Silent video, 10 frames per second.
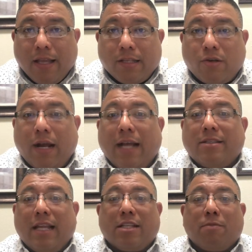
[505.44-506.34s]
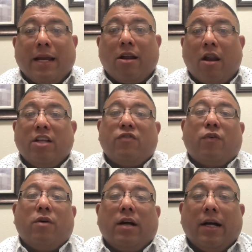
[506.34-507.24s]
So guys, that's my knowledge
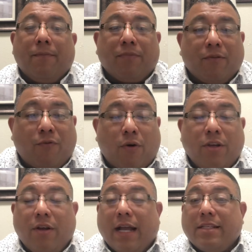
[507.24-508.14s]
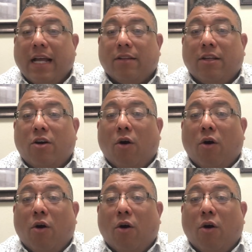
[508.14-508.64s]
for you guys out there.